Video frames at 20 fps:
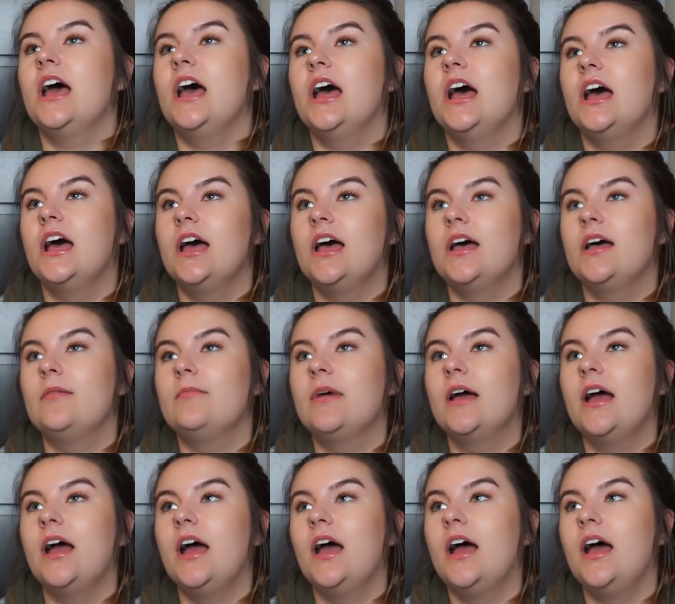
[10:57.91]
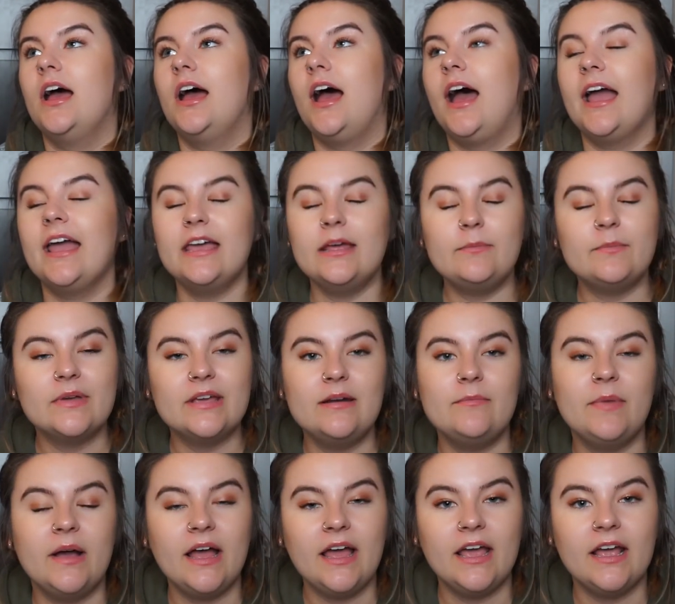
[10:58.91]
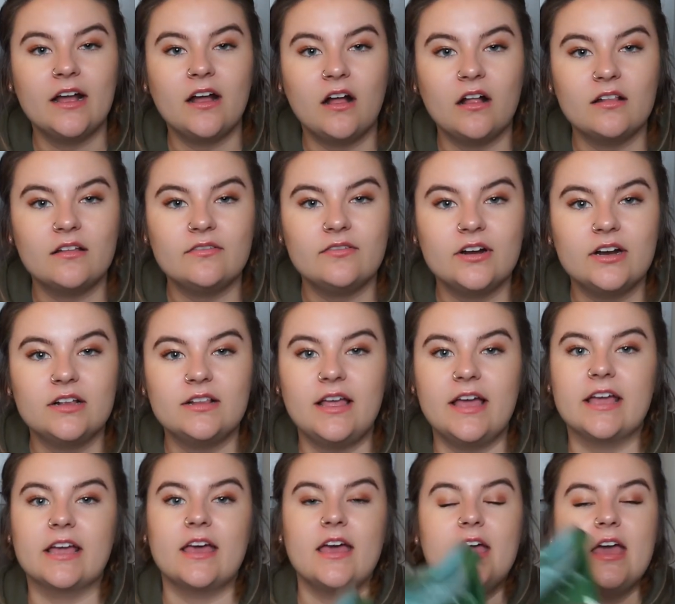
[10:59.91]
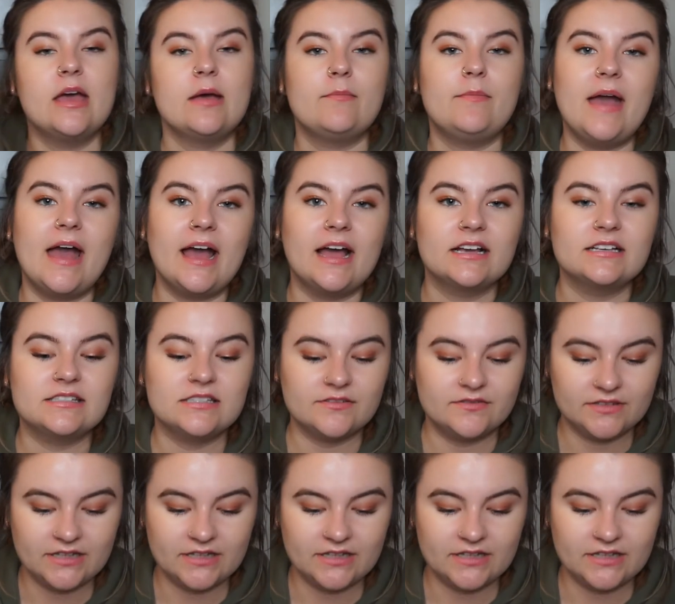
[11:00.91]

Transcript: Um, I had been buying Oliver like bags of